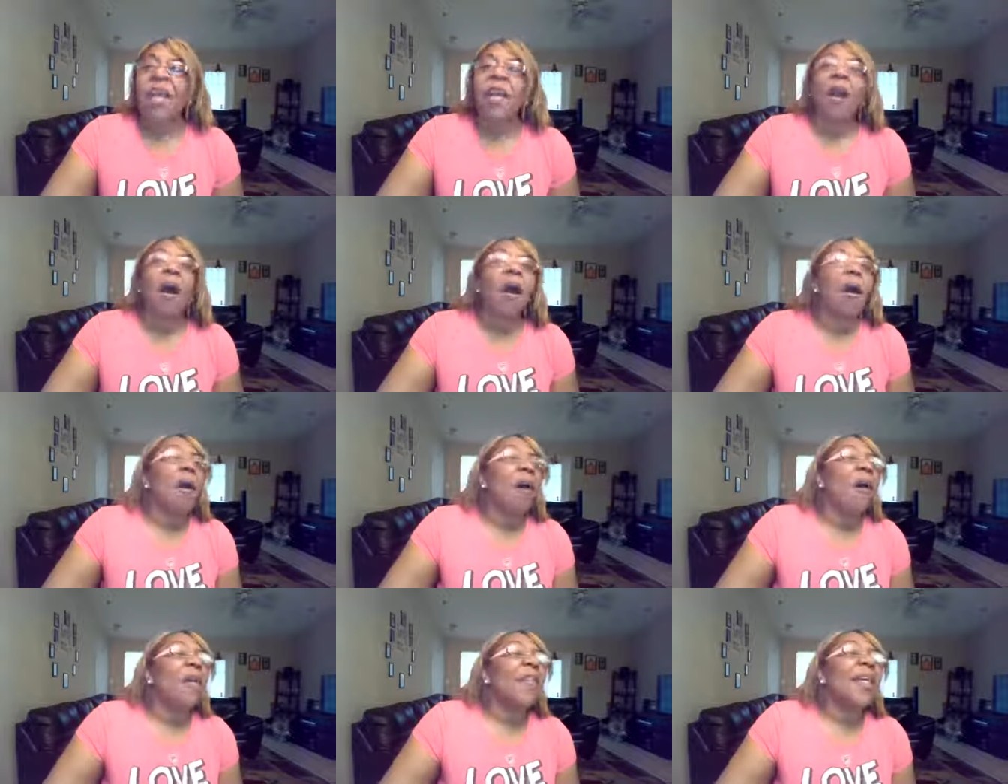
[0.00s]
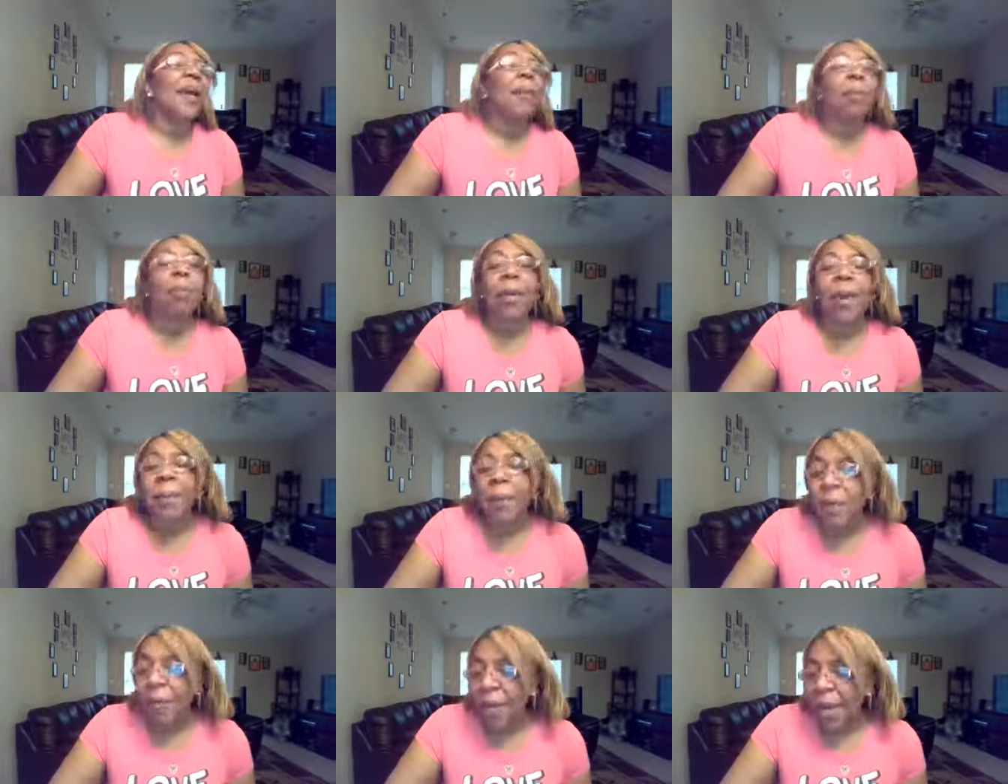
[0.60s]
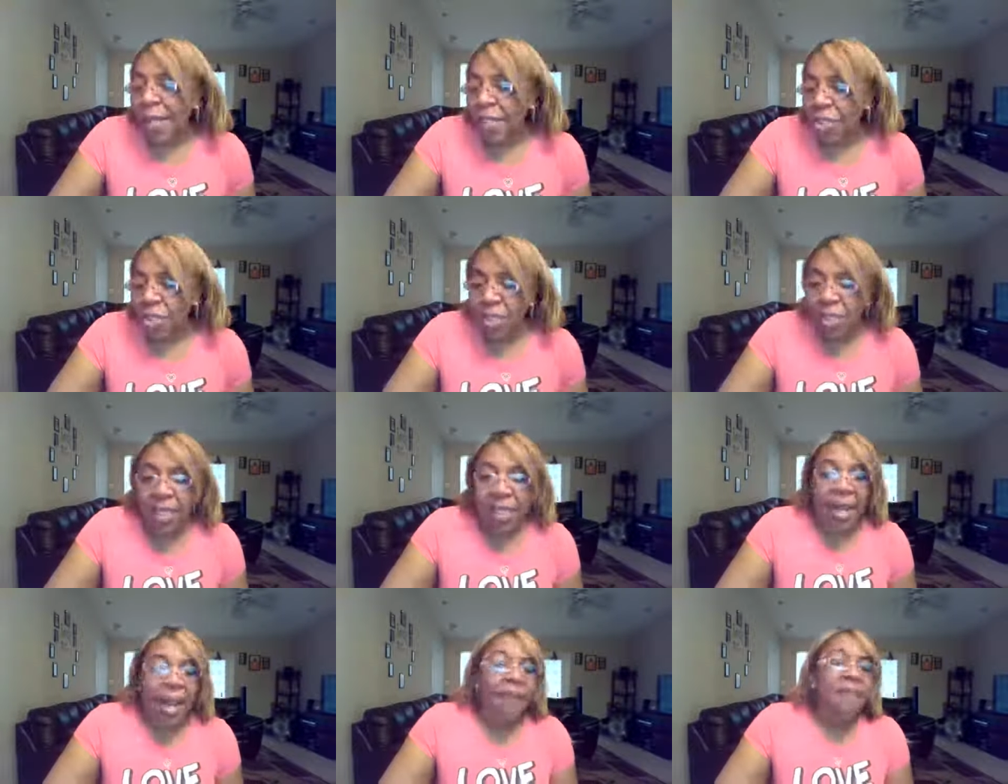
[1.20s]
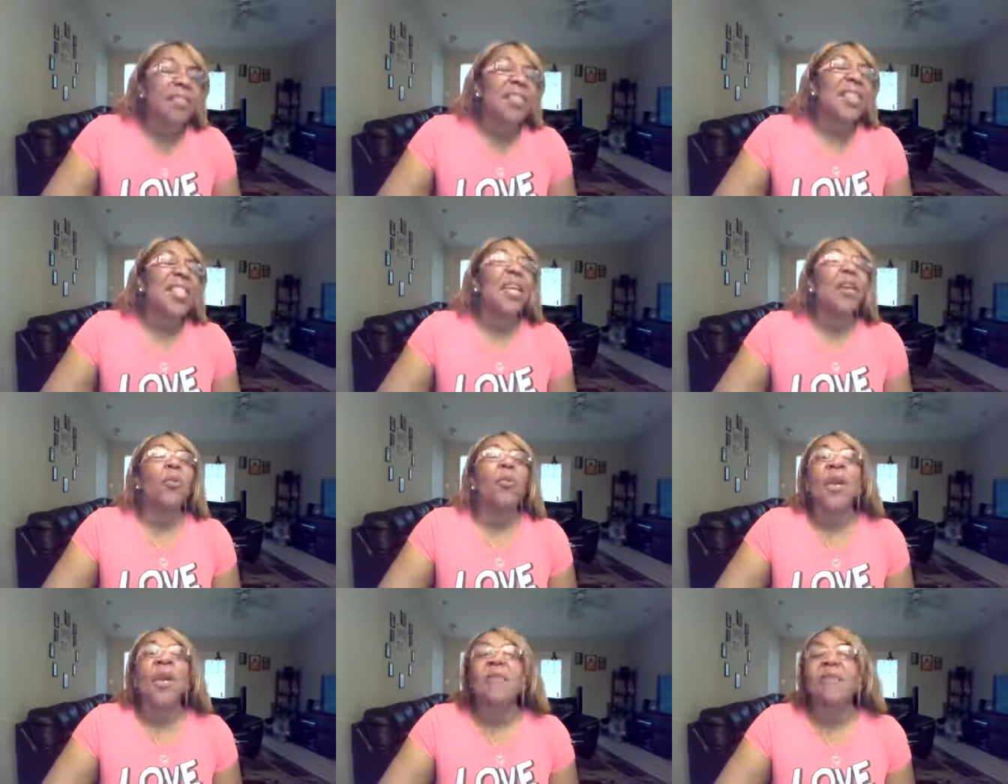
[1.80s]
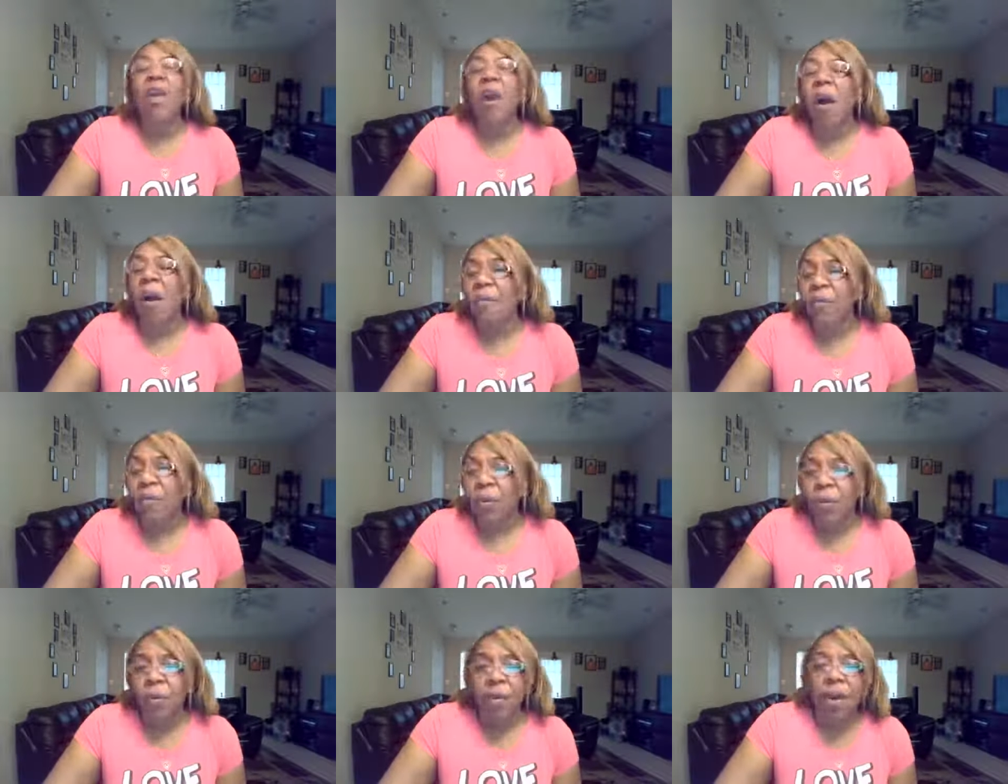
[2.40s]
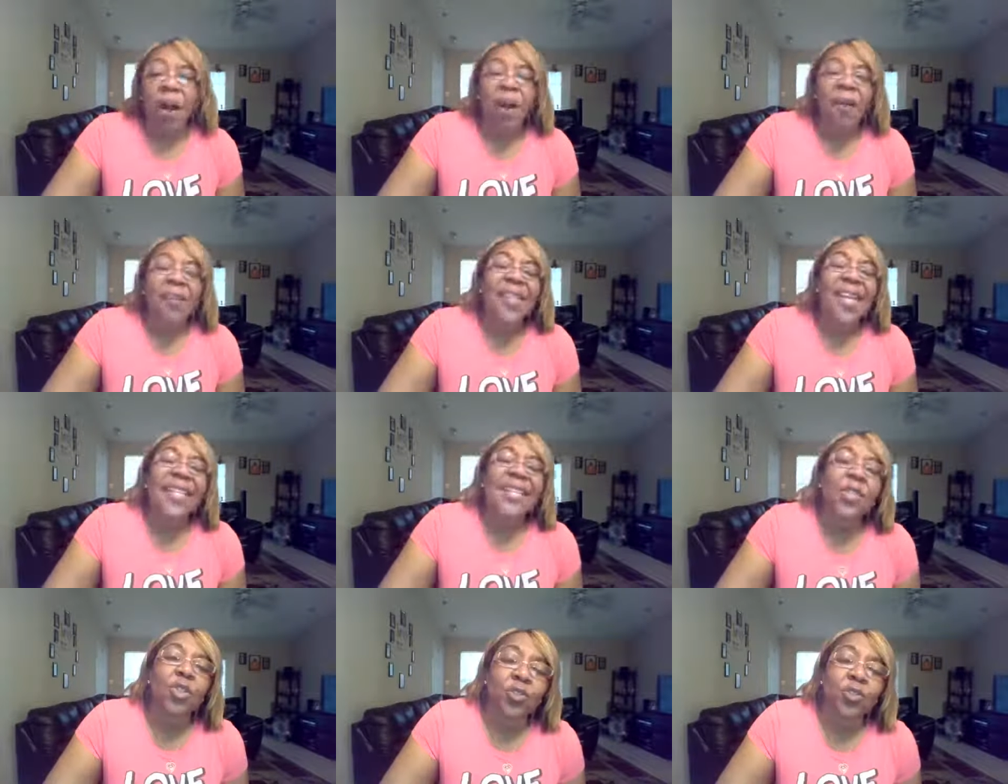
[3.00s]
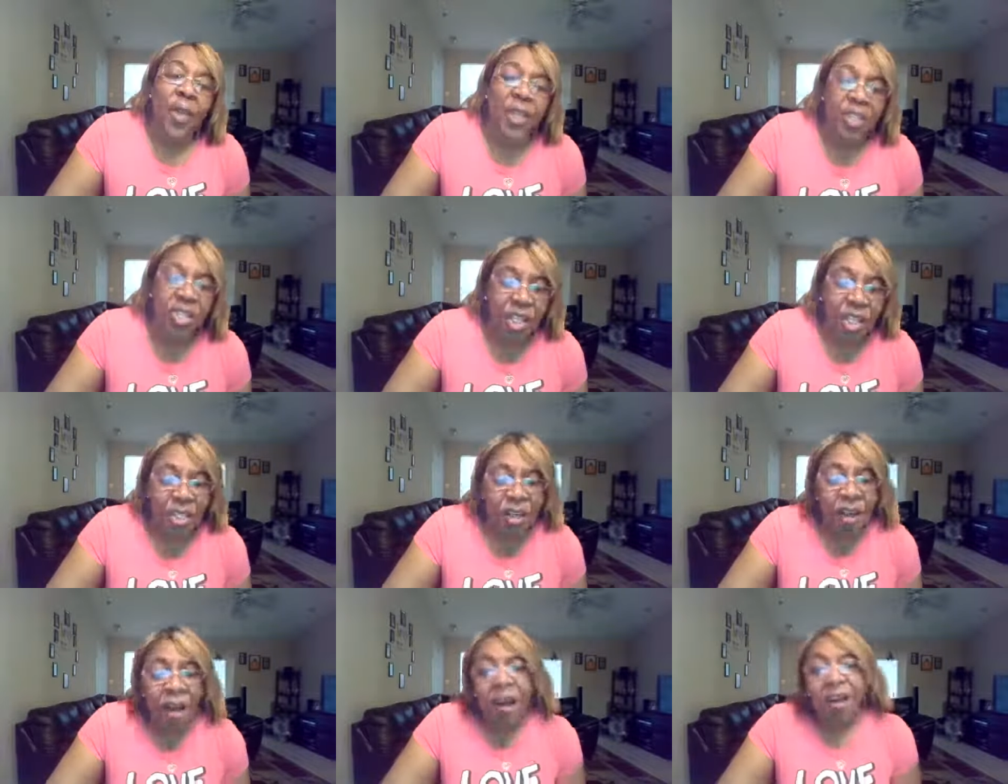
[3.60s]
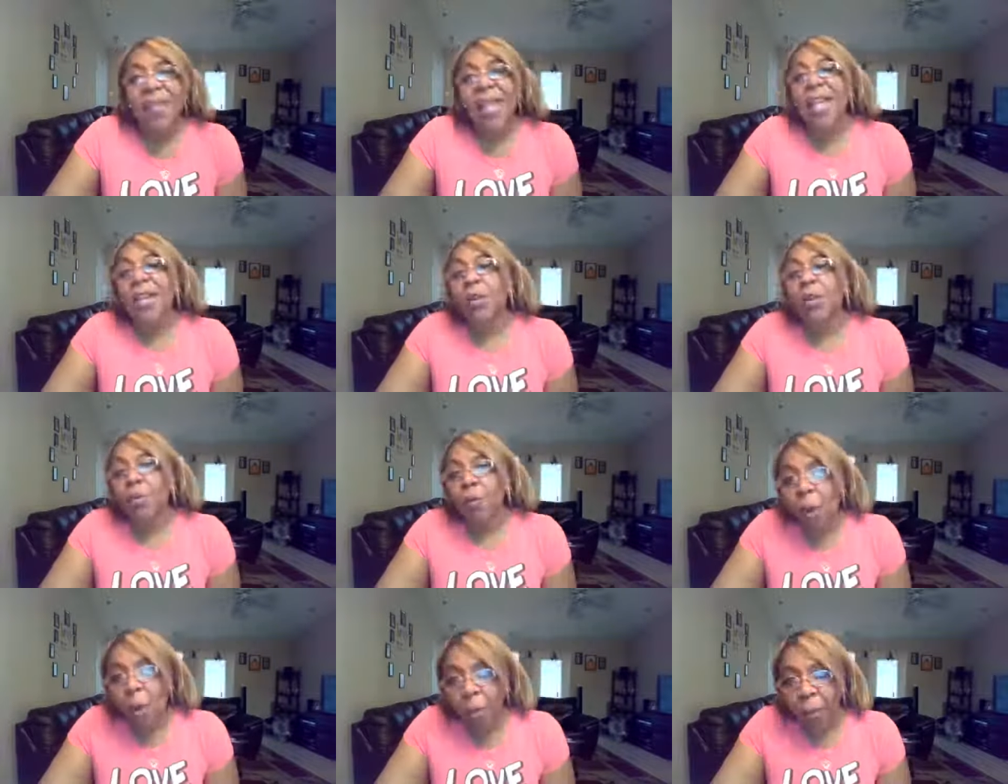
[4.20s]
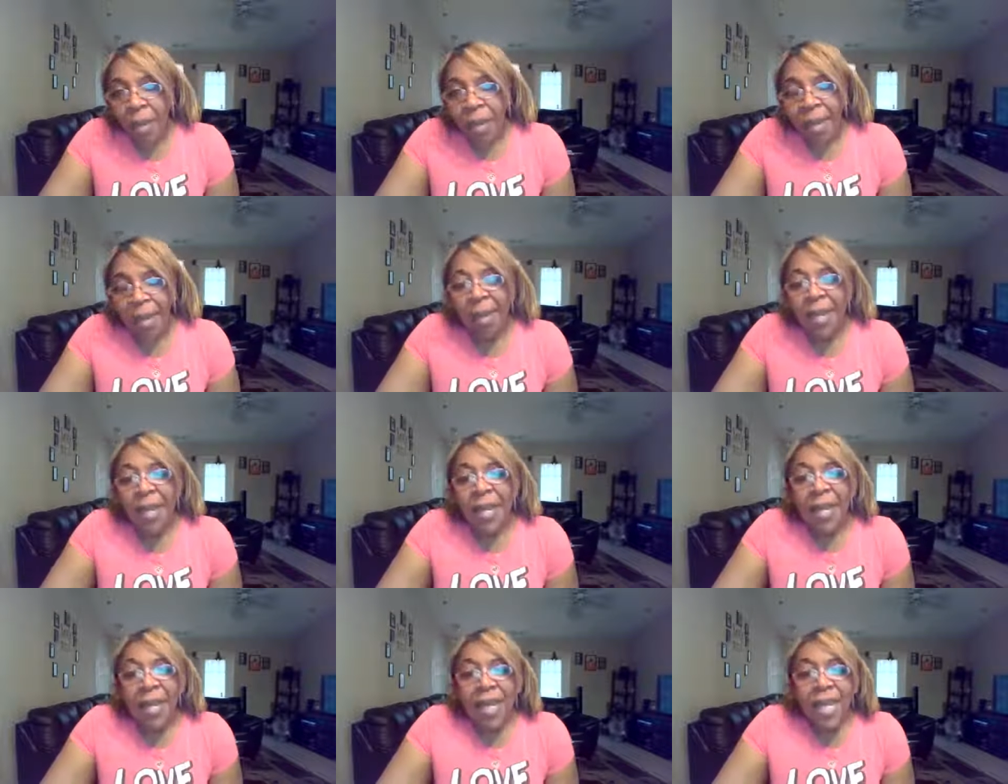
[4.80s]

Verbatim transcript: that all that preparation and everything we've gone through and all that stretching and all that growing